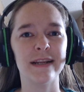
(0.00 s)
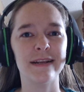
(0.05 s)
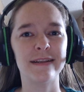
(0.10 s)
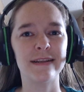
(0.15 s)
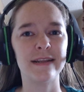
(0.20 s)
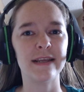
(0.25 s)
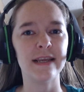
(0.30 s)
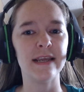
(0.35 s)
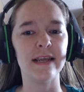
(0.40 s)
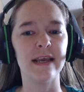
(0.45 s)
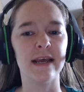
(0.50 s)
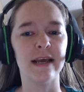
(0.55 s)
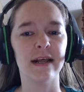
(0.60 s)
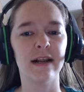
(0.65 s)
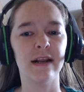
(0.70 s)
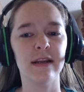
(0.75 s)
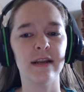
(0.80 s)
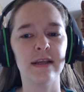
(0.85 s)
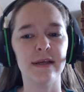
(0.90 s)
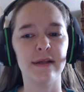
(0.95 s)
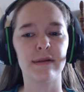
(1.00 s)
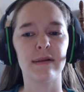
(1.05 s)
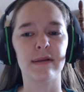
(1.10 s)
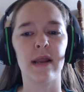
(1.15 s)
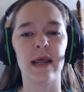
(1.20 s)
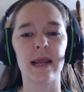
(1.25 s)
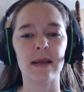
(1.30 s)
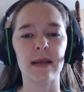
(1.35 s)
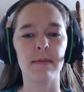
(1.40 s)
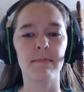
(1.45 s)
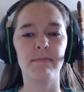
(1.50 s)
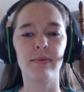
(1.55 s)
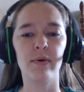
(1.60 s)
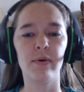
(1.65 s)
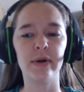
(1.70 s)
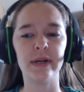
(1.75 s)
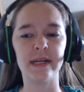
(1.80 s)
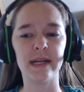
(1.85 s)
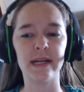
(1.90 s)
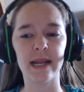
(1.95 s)
tiel is like
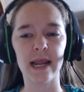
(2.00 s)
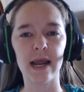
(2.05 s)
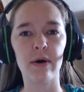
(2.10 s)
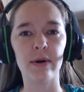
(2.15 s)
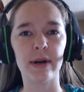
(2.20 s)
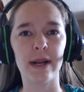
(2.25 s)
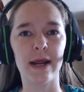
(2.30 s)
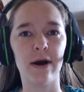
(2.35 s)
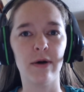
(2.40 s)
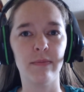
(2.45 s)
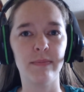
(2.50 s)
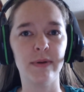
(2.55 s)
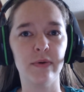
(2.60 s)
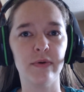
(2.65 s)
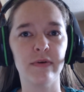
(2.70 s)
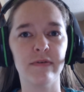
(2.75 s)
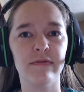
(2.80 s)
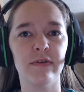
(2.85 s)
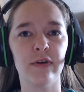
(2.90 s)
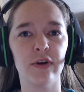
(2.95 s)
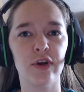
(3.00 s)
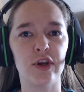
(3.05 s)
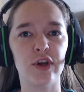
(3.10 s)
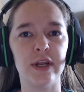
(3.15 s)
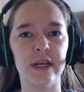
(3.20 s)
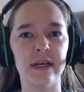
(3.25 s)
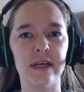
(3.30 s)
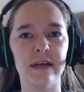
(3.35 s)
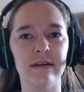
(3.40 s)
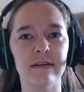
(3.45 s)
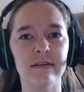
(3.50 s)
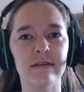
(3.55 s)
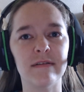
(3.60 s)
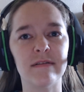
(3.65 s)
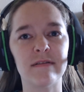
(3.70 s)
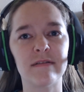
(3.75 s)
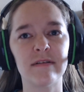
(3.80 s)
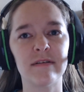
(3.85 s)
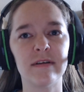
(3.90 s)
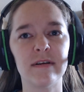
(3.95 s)
pointing out how beautiful she
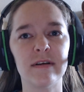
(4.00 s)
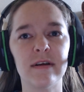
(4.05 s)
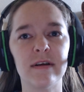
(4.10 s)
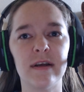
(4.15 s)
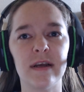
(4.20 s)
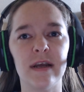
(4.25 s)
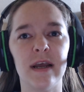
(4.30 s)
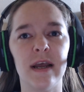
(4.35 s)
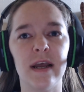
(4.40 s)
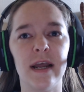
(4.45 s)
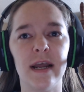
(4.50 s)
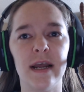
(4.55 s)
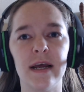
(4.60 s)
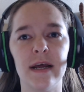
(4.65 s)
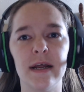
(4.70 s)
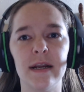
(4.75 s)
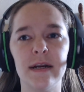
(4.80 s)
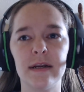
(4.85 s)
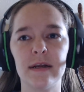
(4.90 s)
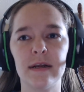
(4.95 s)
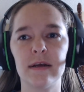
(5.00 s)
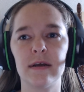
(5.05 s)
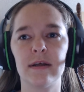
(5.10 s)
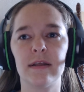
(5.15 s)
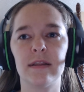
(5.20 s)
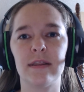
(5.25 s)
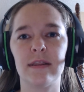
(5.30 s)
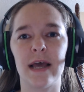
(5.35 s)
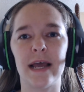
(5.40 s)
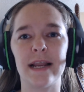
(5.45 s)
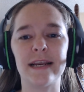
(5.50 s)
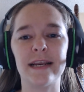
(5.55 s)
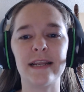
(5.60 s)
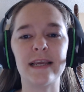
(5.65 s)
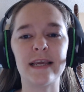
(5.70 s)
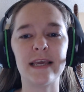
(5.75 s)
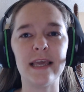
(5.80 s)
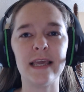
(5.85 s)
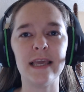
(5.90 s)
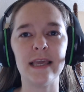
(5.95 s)
is. And that
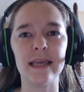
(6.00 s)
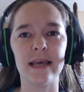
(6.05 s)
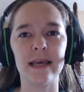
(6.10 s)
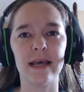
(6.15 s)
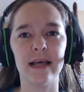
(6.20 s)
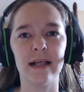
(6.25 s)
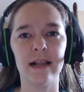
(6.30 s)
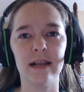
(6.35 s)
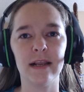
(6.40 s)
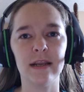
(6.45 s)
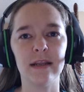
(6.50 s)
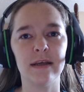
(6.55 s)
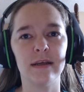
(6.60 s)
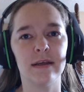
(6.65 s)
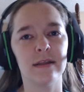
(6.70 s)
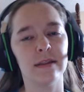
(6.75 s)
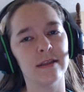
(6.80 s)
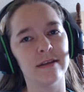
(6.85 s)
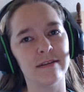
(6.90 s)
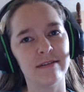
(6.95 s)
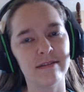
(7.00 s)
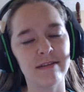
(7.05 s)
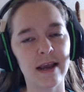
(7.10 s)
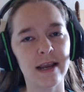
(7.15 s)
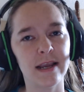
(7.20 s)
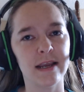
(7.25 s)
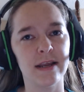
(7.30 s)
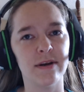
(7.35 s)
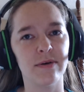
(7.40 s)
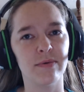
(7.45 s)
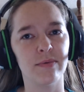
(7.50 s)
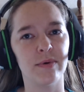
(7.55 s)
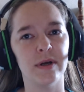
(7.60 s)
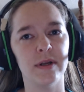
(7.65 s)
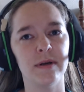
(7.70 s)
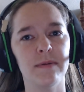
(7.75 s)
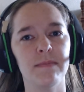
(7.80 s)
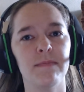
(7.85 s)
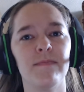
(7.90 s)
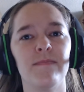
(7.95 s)
kiel, the second
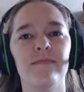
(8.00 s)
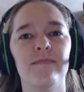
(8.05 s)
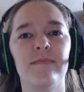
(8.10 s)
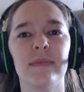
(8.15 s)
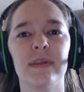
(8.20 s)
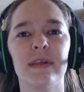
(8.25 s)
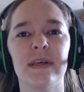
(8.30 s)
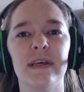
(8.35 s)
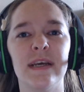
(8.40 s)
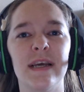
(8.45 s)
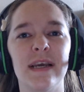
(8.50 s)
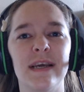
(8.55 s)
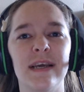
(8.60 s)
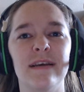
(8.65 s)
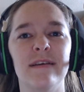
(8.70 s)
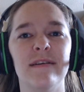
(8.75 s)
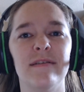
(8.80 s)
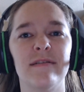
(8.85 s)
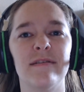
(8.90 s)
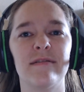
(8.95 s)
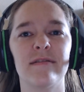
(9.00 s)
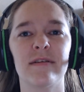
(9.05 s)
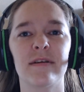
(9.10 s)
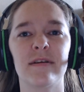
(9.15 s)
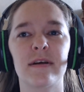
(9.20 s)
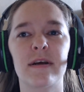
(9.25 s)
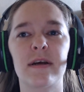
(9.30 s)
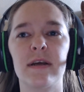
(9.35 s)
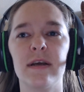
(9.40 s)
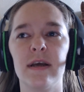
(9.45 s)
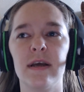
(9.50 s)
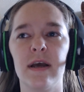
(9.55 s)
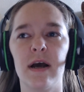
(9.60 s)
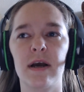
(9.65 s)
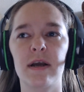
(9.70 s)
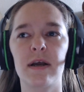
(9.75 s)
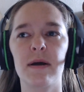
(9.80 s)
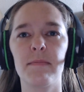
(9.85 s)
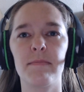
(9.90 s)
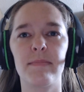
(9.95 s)
one, is a
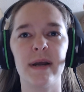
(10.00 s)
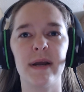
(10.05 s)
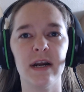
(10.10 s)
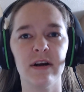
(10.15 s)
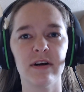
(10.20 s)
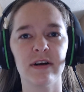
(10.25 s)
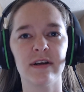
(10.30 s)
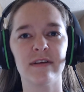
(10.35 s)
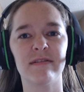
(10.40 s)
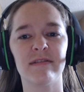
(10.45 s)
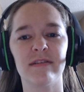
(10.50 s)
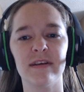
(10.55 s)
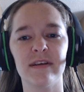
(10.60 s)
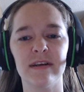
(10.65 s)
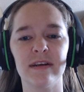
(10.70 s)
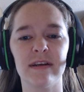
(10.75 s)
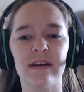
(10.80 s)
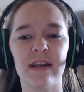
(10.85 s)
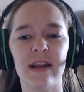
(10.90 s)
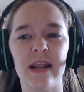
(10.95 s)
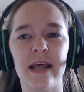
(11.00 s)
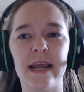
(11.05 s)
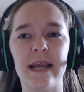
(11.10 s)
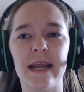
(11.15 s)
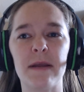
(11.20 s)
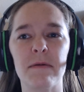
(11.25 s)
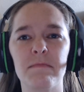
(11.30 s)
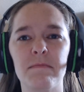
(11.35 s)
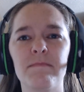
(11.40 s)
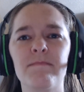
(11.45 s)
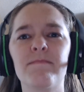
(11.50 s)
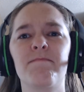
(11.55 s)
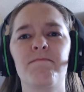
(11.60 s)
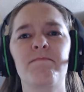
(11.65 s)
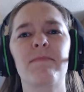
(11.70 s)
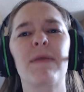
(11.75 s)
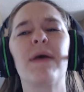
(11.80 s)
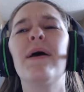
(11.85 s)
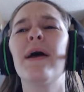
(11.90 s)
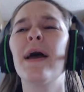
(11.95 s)
comparison, like
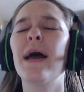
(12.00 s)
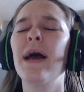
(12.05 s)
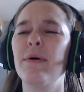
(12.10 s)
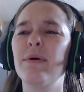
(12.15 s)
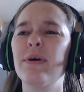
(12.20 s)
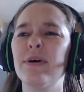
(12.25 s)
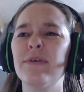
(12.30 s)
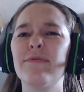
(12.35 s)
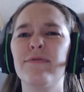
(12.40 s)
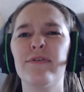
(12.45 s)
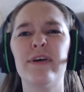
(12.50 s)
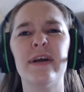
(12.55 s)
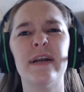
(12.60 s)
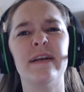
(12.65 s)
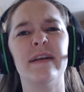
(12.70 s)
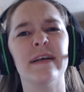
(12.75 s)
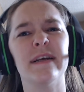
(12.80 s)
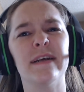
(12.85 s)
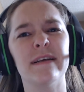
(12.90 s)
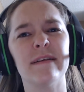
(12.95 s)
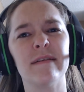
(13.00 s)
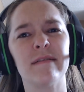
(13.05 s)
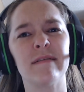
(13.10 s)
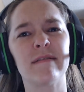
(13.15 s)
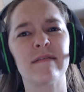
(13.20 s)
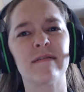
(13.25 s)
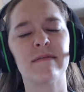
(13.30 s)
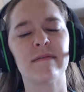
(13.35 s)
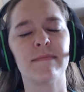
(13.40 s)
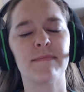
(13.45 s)
how her friend is.